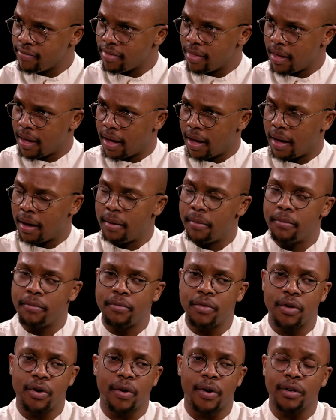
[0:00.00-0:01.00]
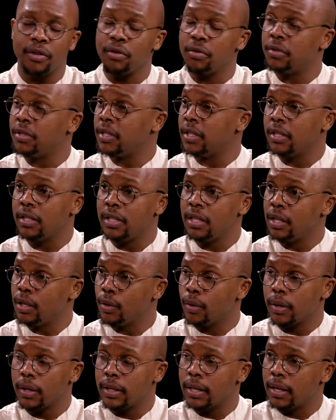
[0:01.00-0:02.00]
um, you know, at UCT
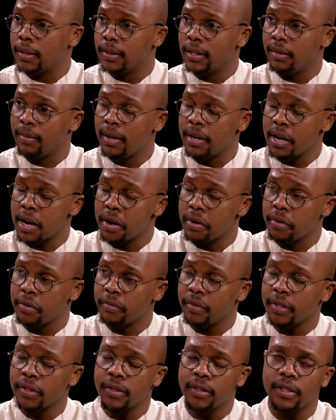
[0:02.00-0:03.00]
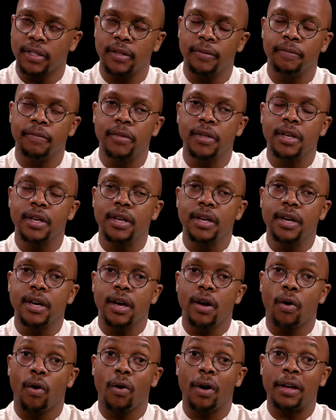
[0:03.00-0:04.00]
or at Nelson Mandela University,
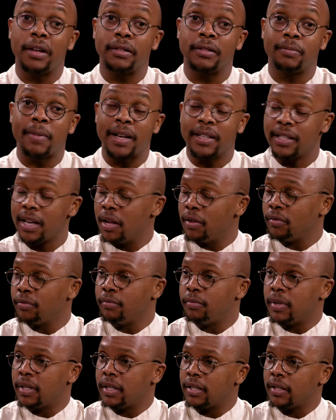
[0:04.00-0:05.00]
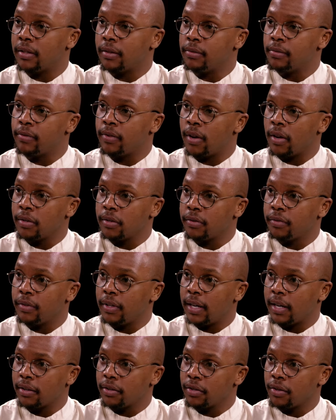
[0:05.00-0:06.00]
or as myself, be it a philosophy
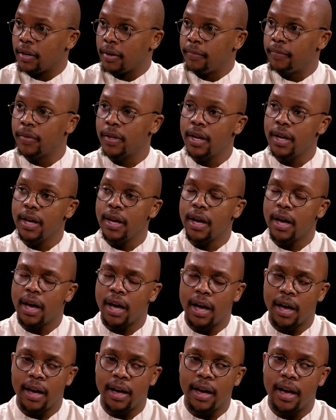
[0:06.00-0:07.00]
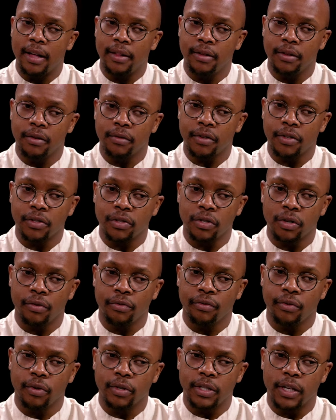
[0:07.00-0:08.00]
lecturer uh, at the University of
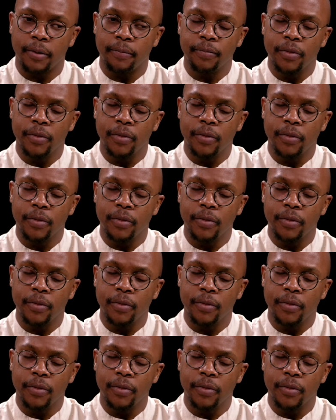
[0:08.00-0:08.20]
Fort Hare.